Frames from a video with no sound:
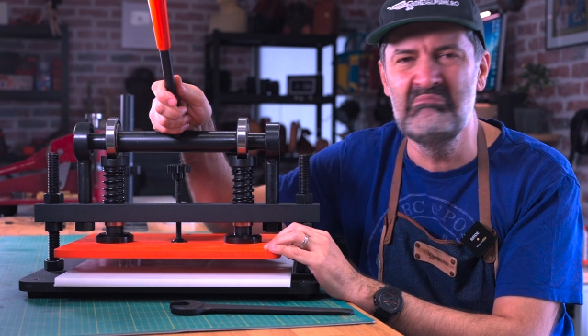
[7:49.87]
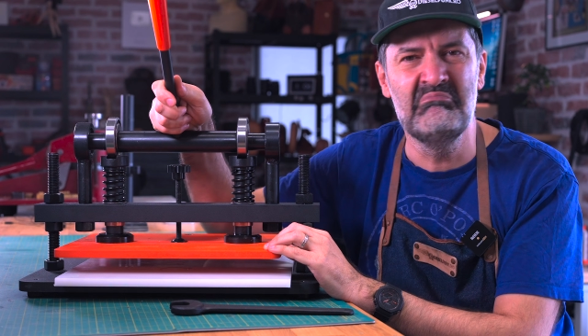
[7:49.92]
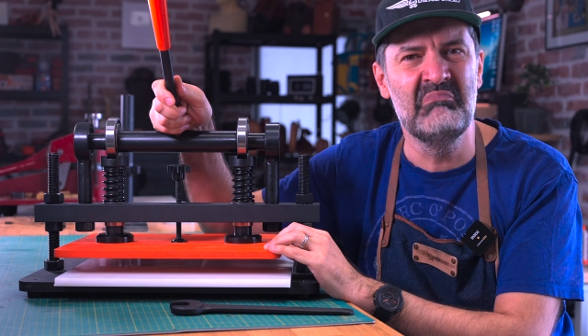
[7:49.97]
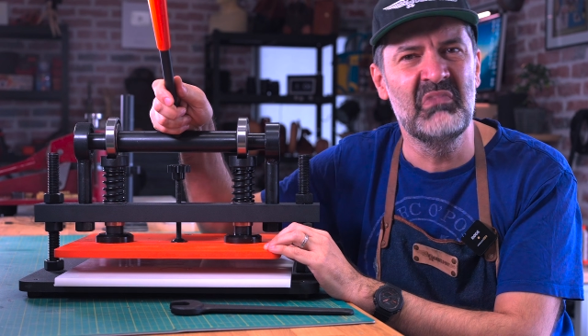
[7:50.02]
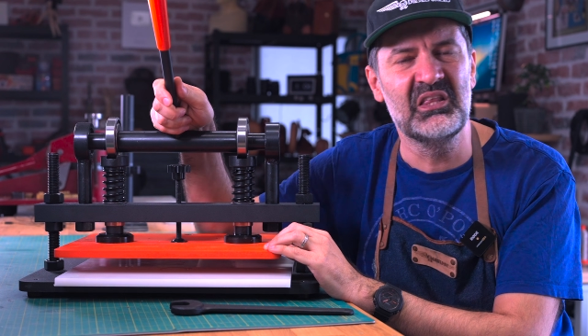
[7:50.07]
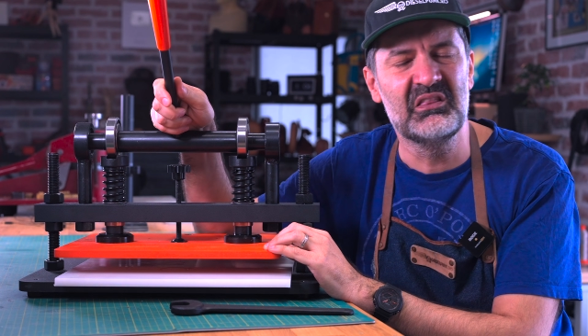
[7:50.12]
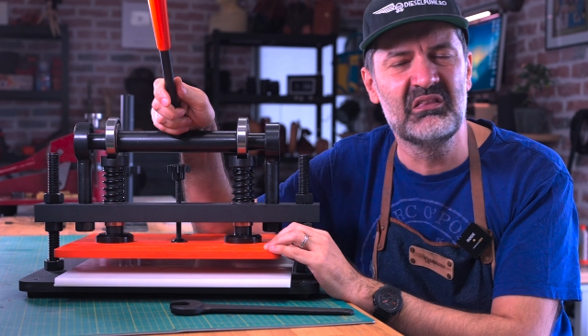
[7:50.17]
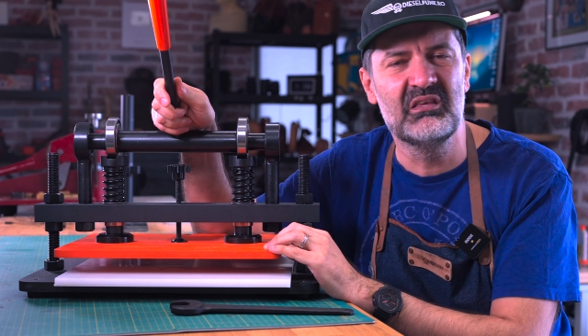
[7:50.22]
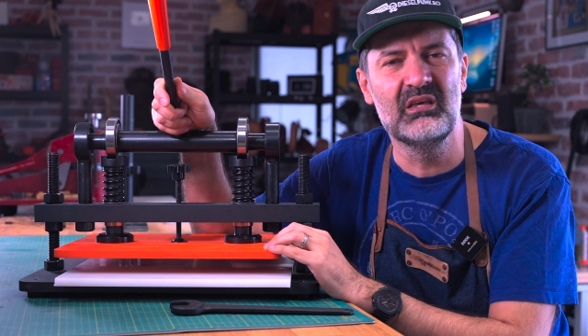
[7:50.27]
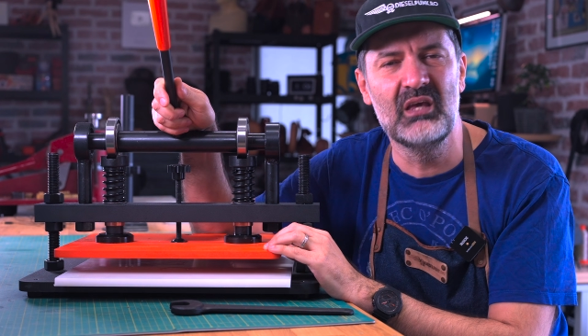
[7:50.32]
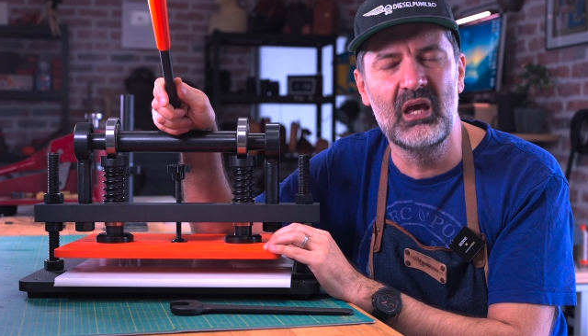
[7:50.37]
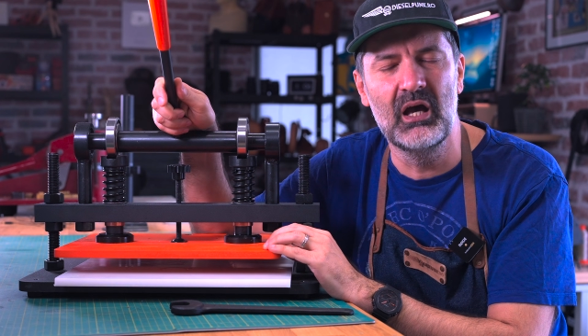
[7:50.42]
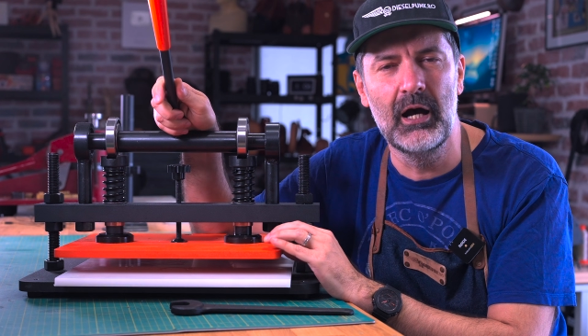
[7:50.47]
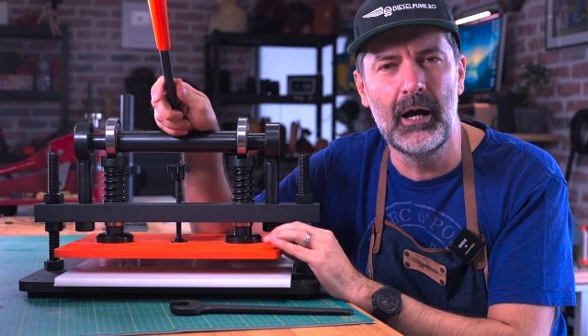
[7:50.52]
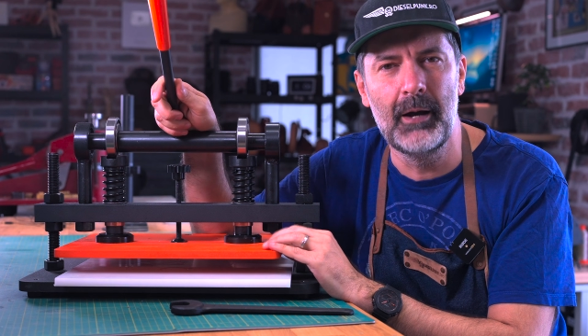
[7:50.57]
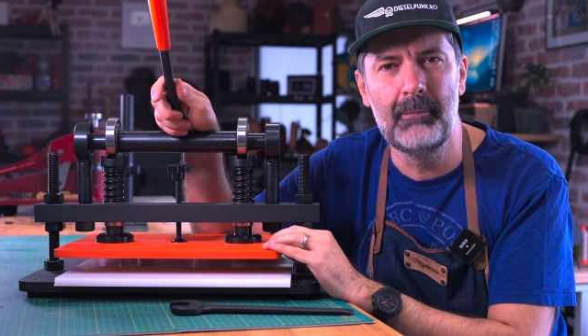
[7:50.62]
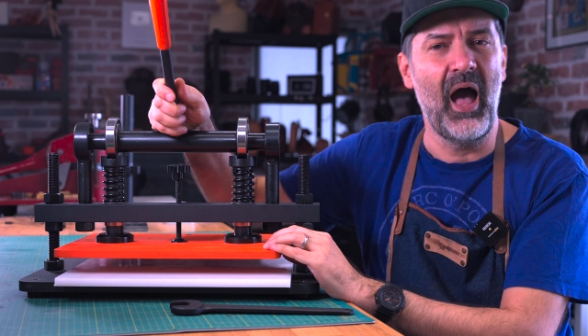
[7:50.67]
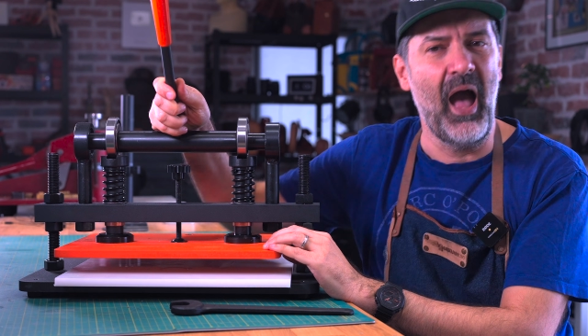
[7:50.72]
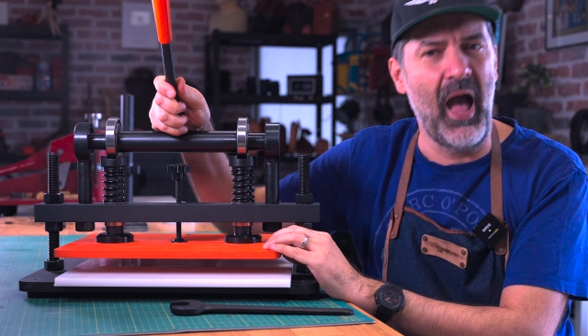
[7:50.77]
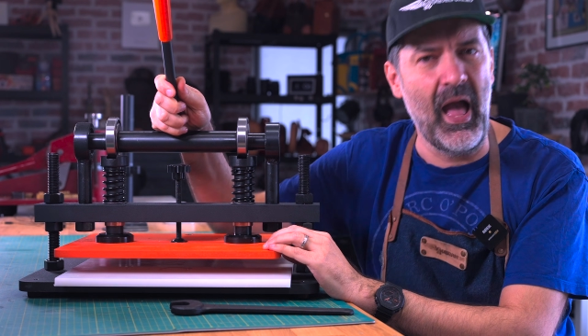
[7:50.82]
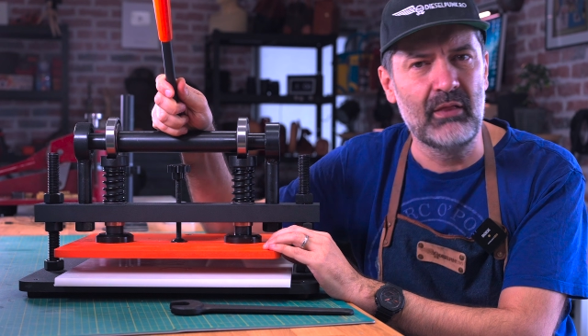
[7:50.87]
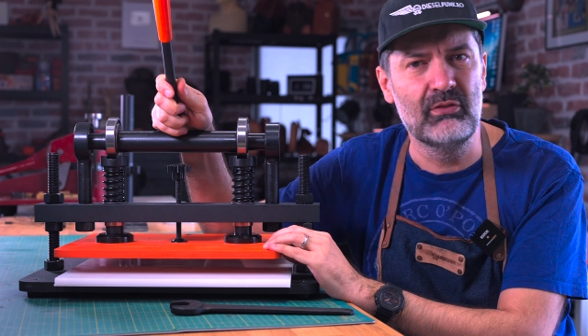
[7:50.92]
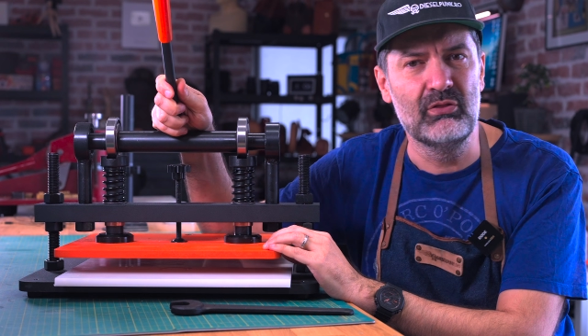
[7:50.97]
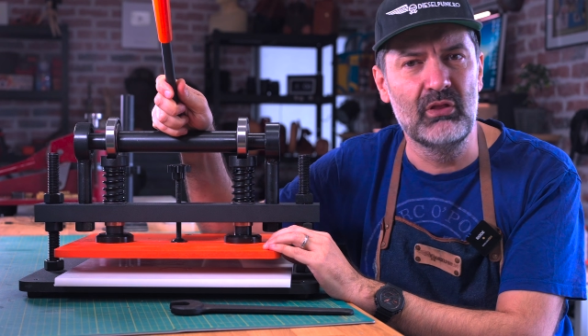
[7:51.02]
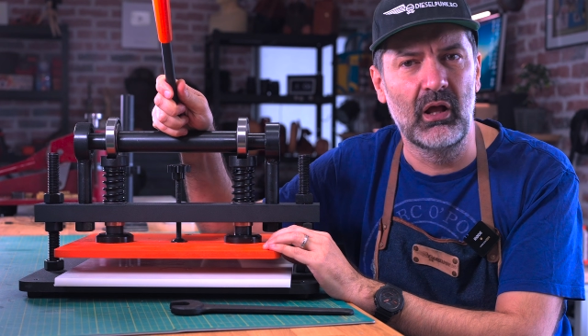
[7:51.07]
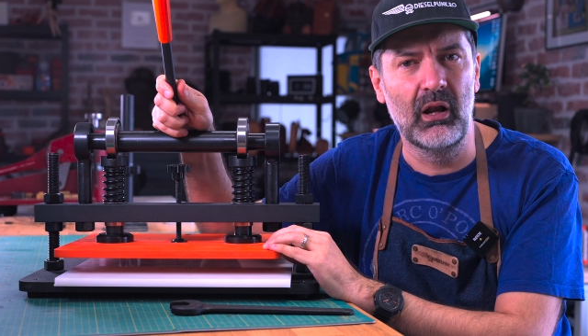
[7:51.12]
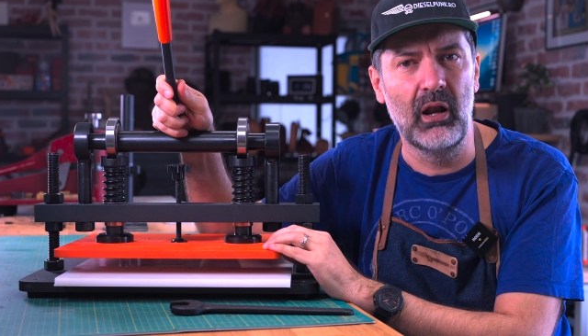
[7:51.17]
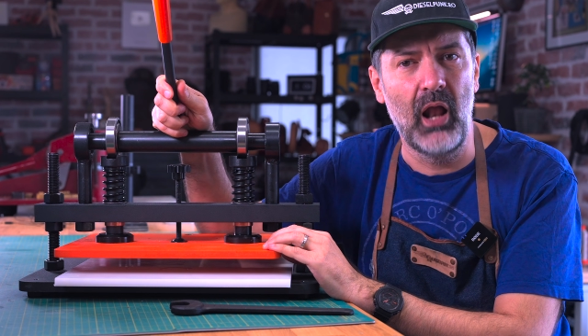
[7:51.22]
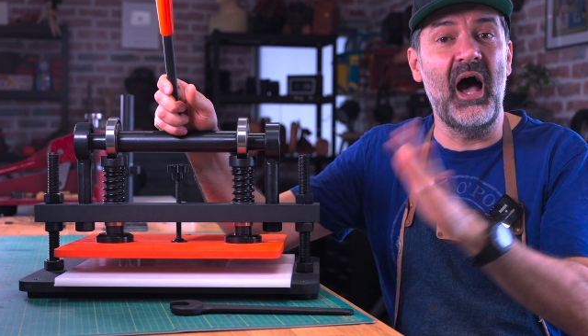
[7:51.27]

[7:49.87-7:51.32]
meatier handle.